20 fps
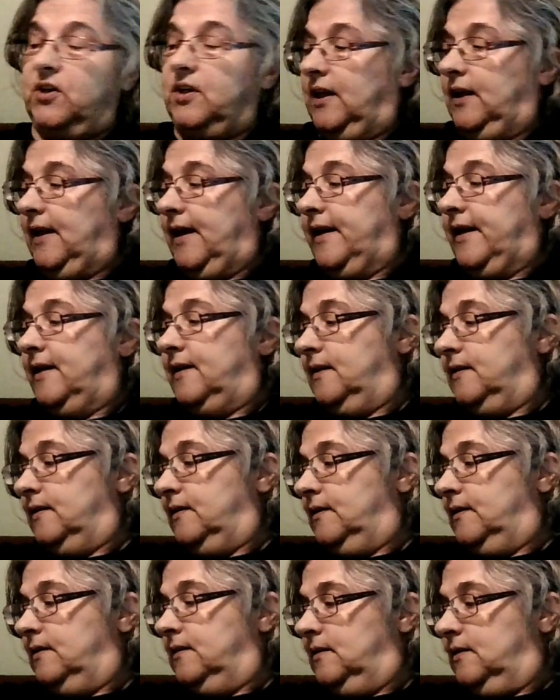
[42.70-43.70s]
the late
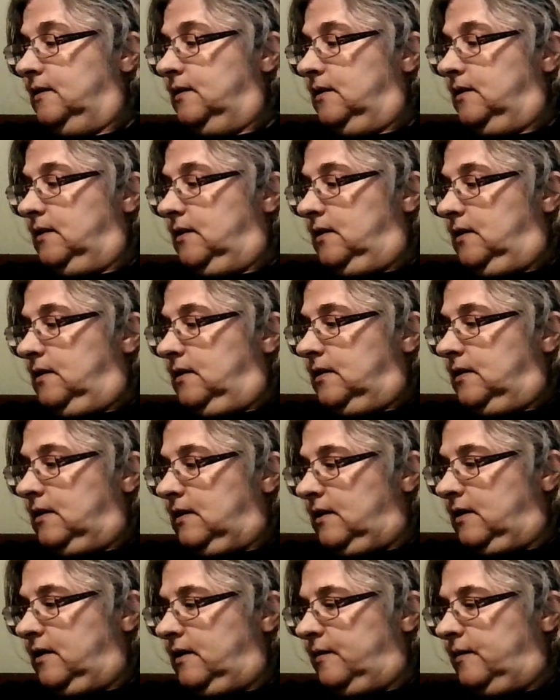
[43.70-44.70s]

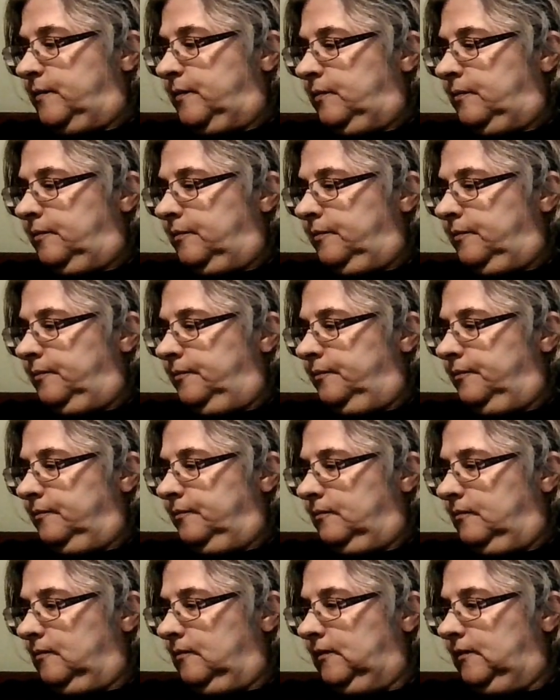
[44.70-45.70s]
um,
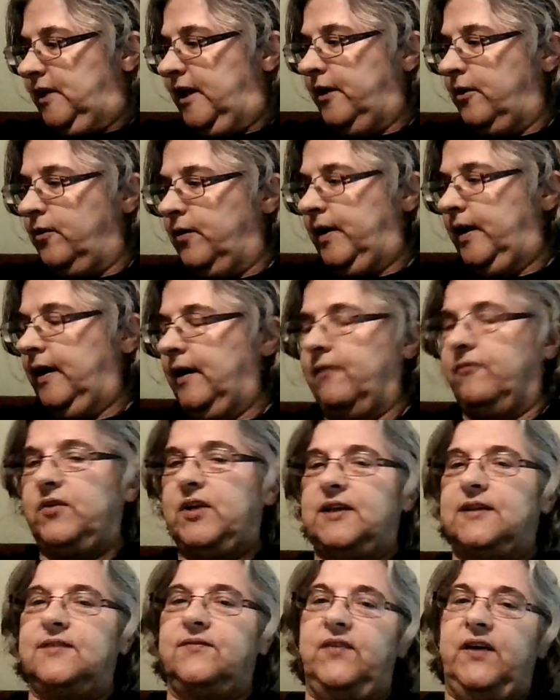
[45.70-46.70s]
airing of
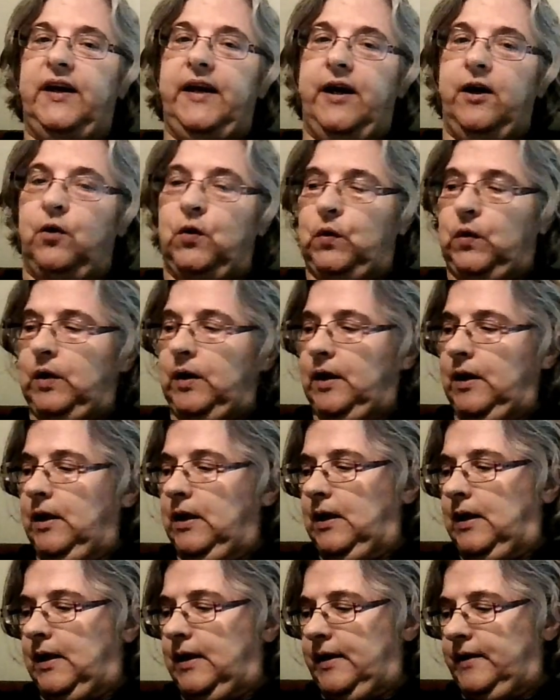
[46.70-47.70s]
this video.
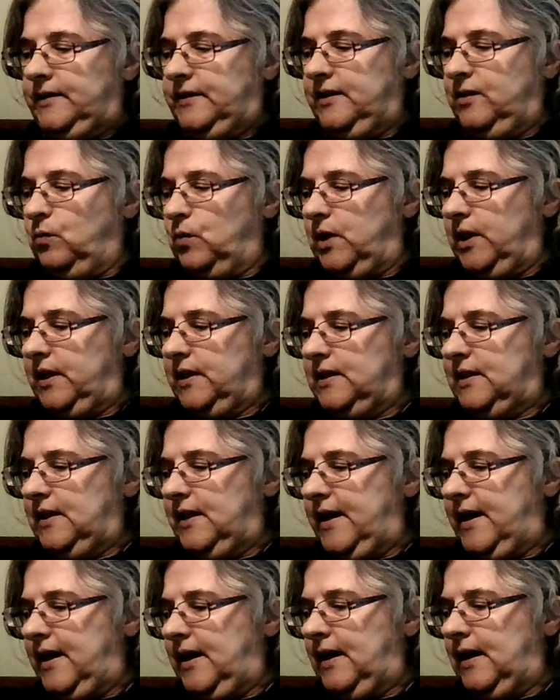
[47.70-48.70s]
I did work
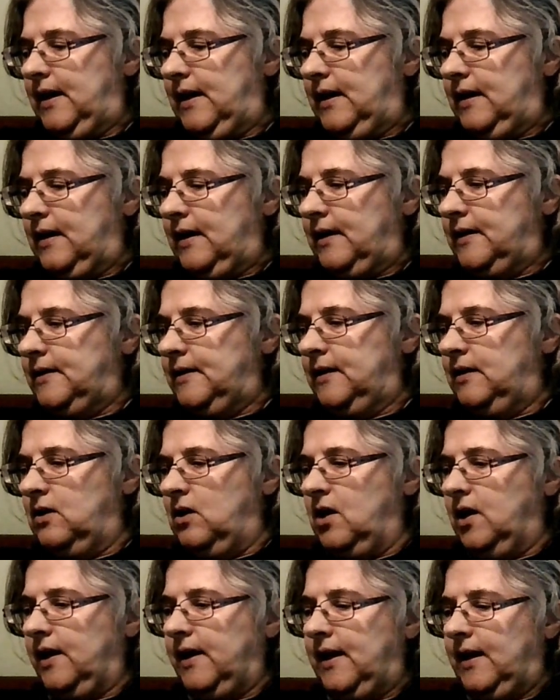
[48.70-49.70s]
today and I did
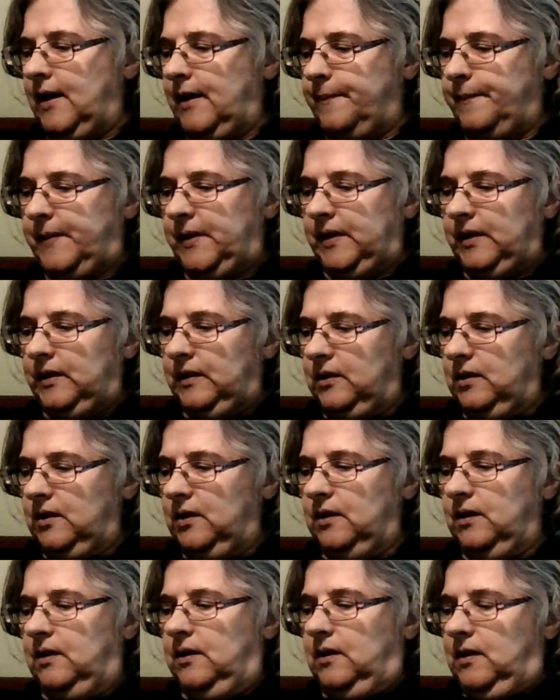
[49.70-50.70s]
not get up
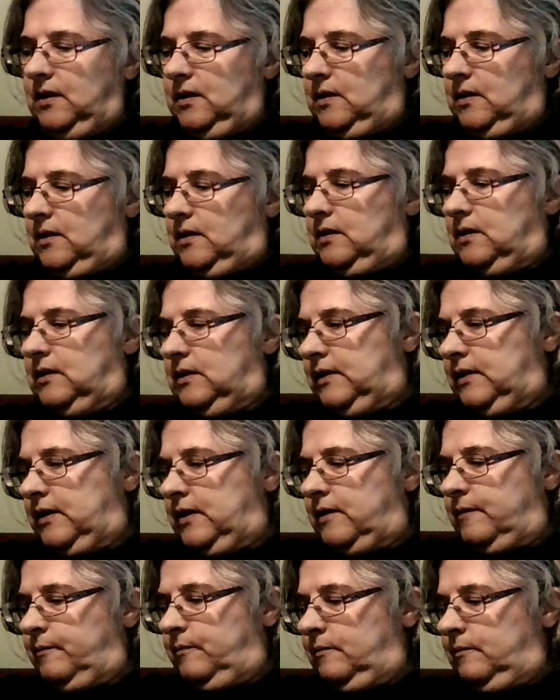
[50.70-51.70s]

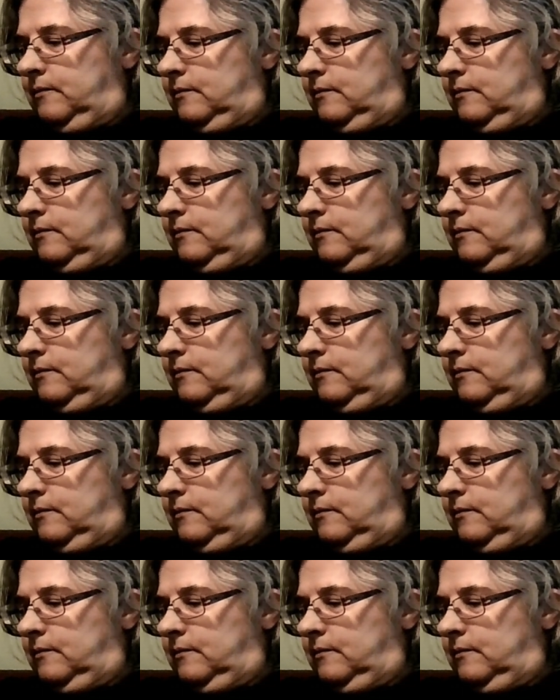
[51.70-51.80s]
um,